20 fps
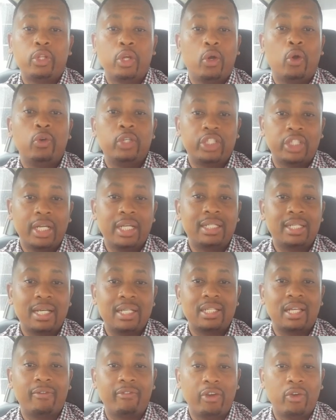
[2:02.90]
the
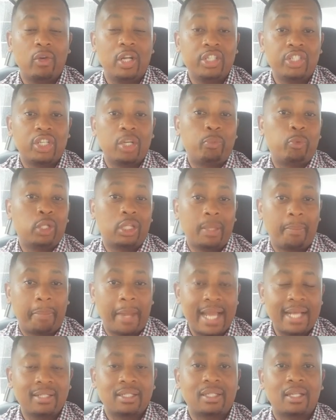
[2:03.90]
originators have a relationship with the
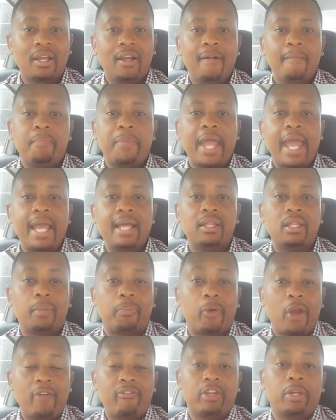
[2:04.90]
banks, and
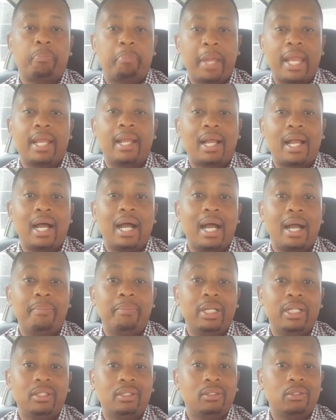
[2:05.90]
the private banker, I
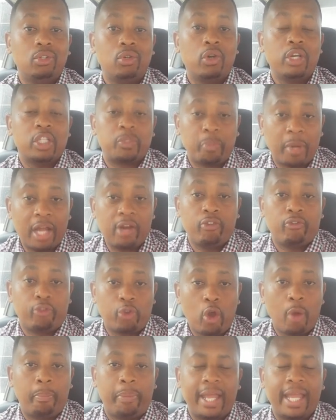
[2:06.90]
mean, you know, is part of
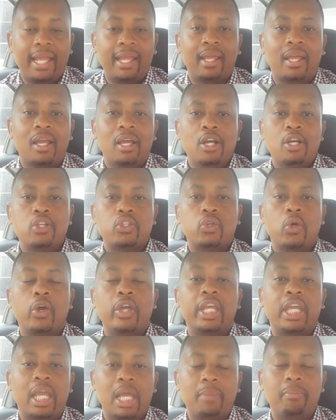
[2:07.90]
your bank, so
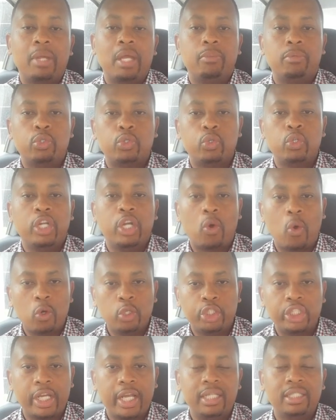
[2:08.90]
he can be able to
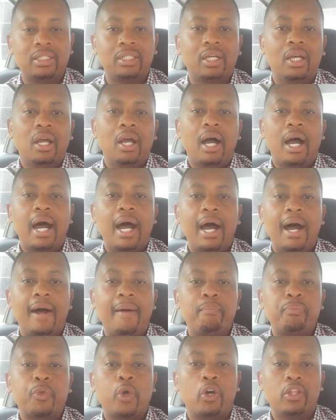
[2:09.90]
negotiate
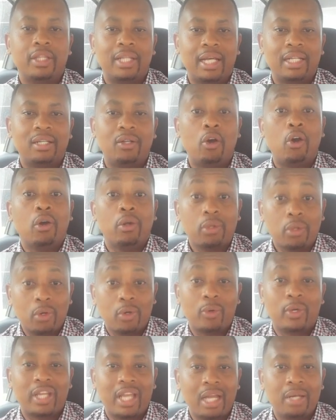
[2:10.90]
on that,
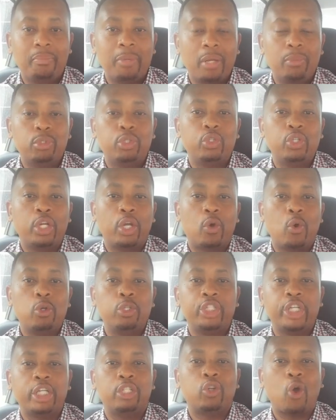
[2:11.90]
or can be able to
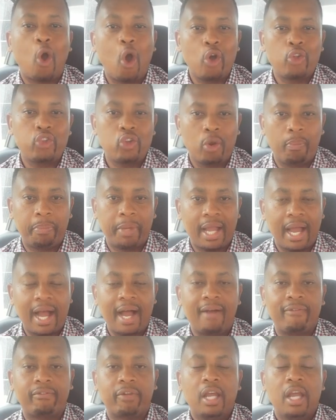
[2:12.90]
negotiate on your
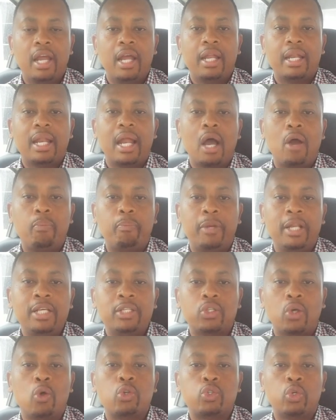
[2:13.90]
behalf. Now,
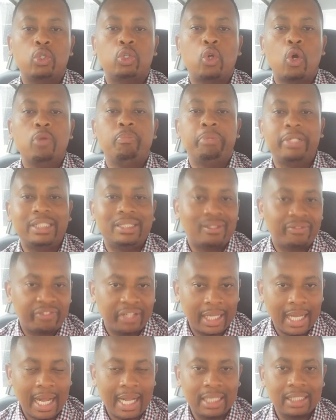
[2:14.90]
please also don't be
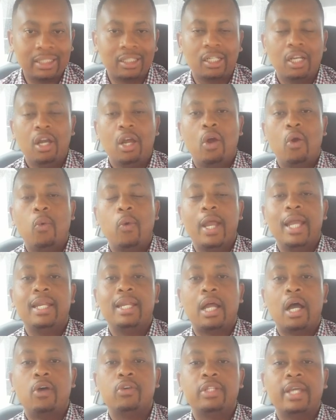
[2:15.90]
difficult
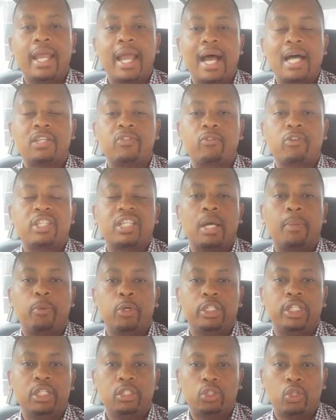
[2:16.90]
when now they ask for
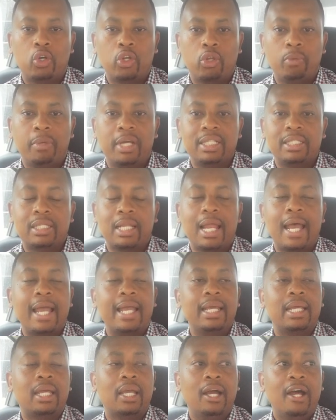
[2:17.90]
supporting documents
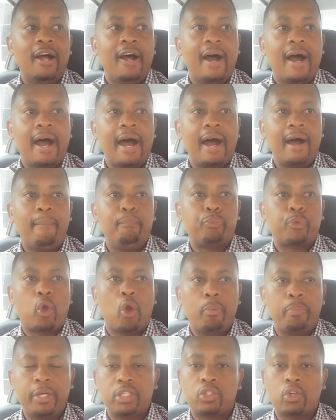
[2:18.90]
like
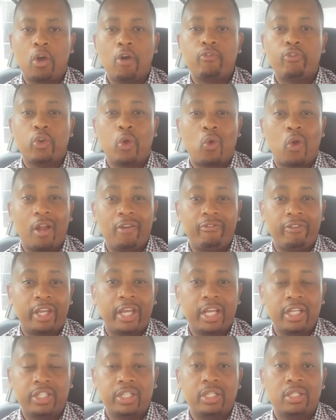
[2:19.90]
copies of your
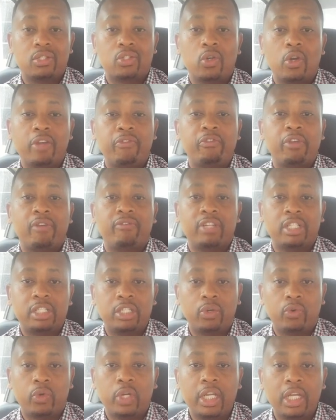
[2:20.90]
qualifications. So if you have a
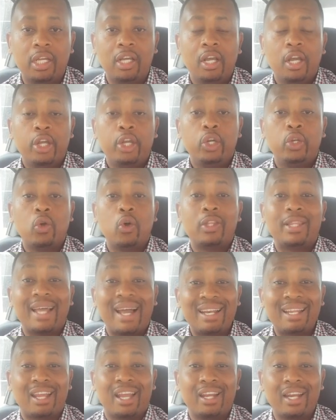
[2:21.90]
degree, you know,
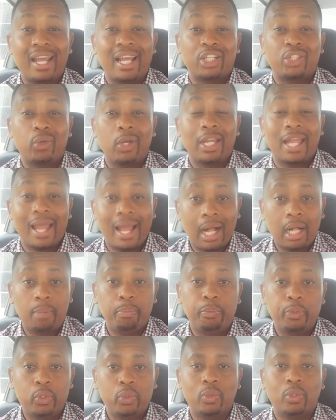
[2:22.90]
that can actually
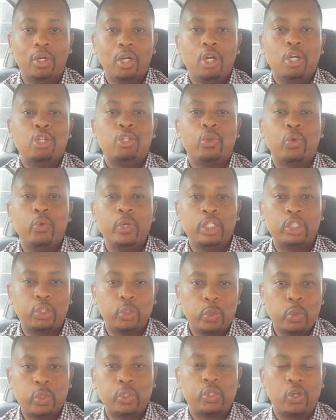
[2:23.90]
help you to
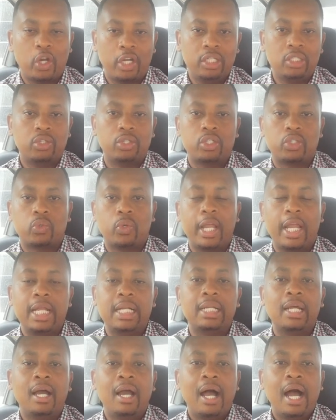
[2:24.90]
reduce your interest
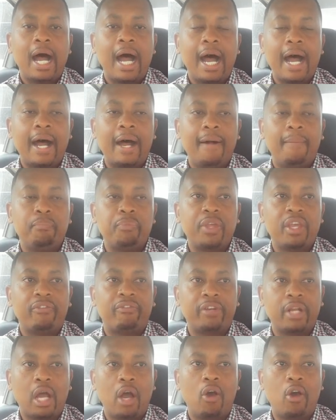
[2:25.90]
rate.
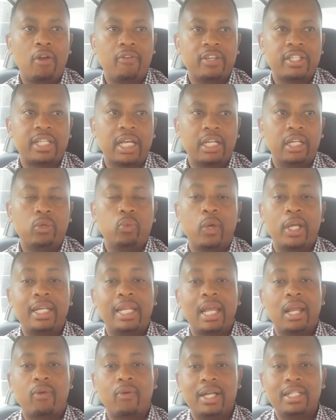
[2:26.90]
If now all of a sudden, when
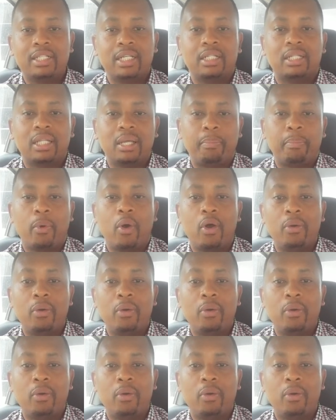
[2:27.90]
they granted the